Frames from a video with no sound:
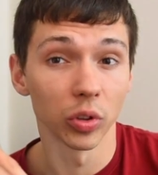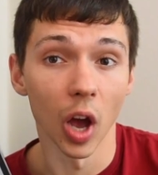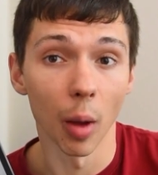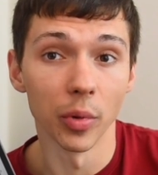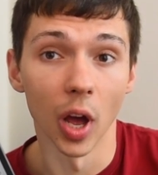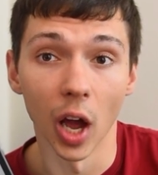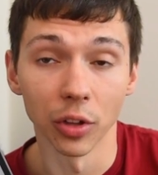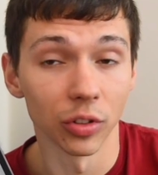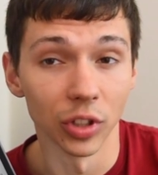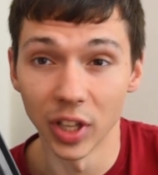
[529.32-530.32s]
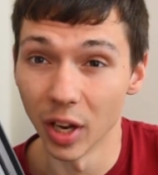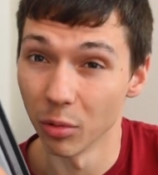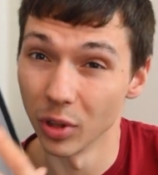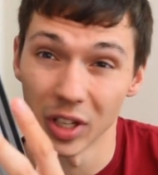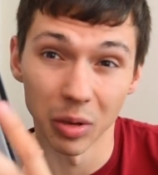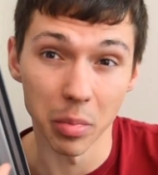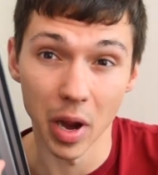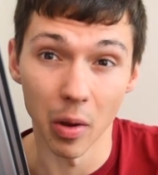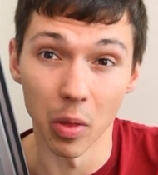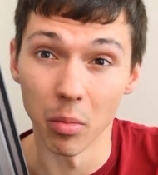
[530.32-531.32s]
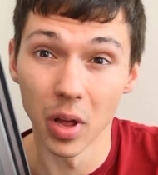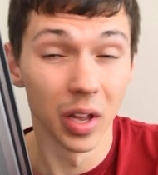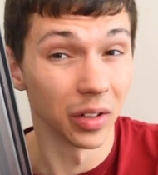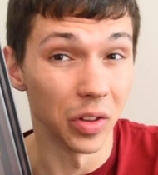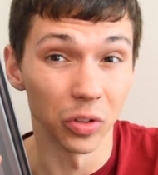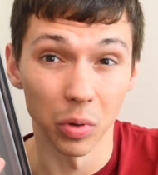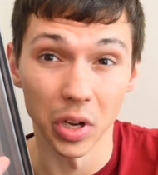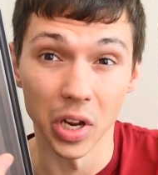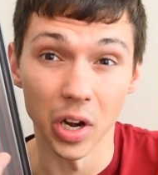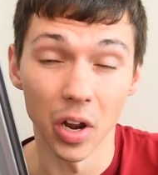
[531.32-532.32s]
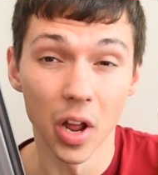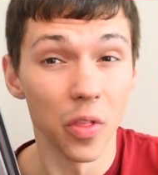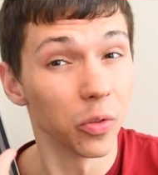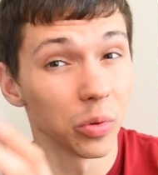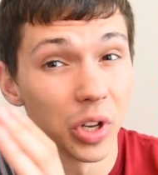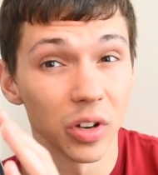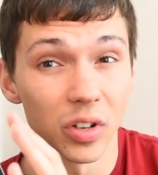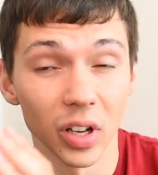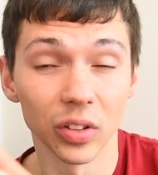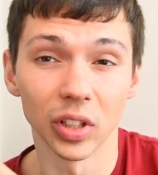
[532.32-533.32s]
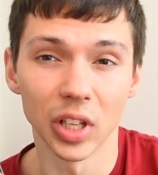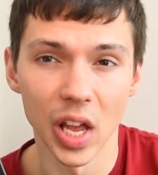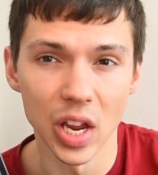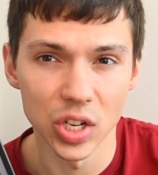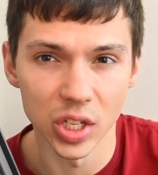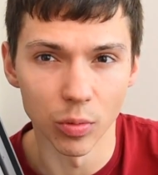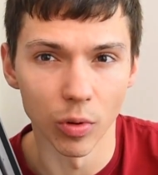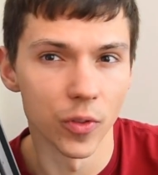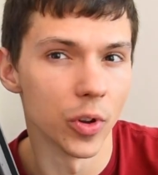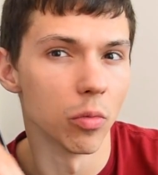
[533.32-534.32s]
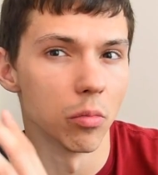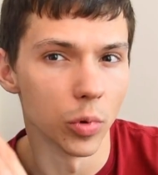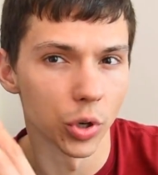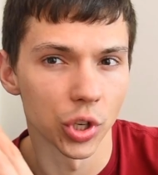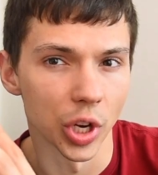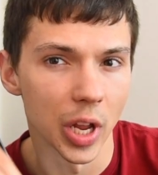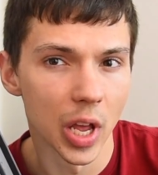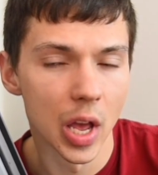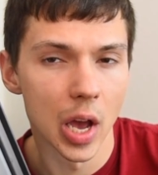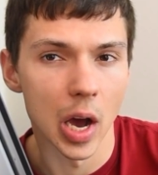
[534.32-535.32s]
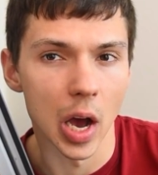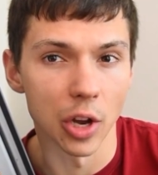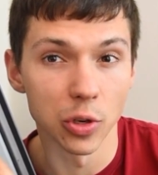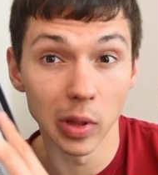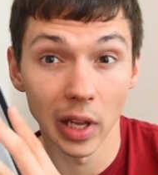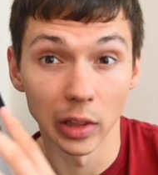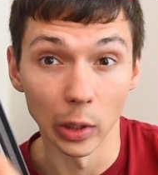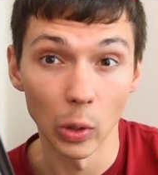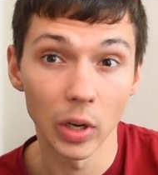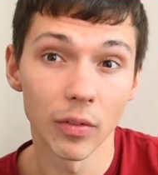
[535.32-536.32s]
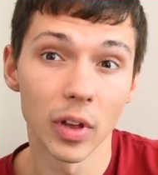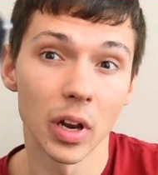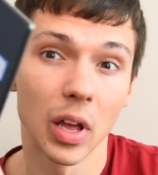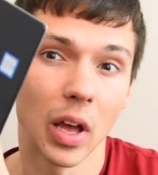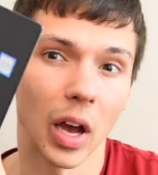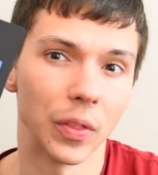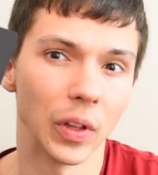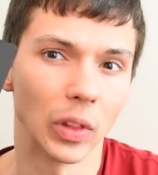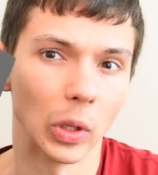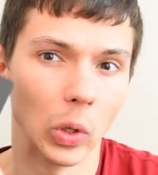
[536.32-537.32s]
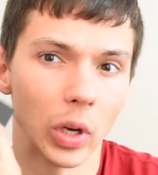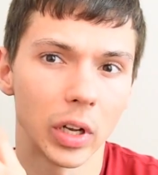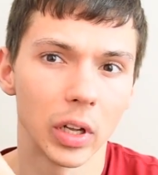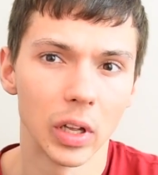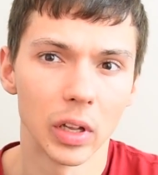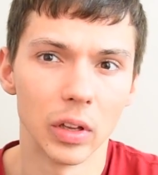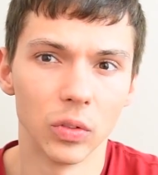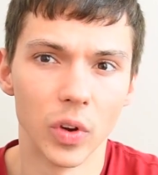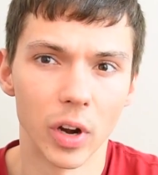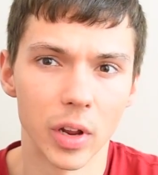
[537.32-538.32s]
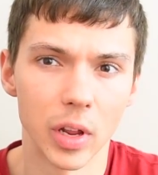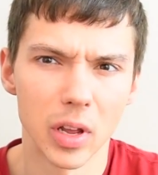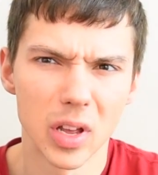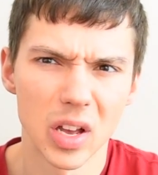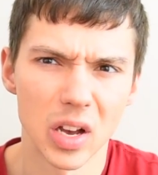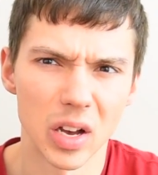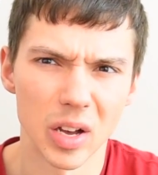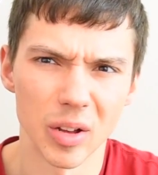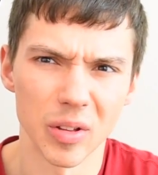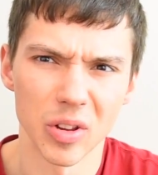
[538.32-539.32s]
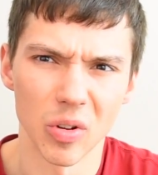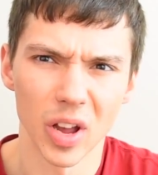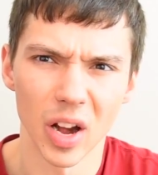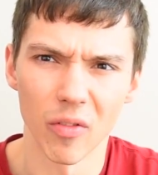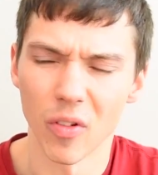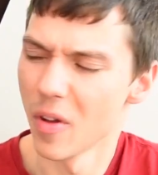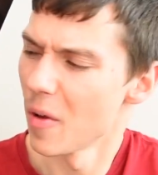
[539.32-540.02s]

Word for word: top notch. You can't really compare them to this one here. This one here does occasionally will feel mushy. Uh, I do like the look of it. I think the look is very, uh, you know, kind of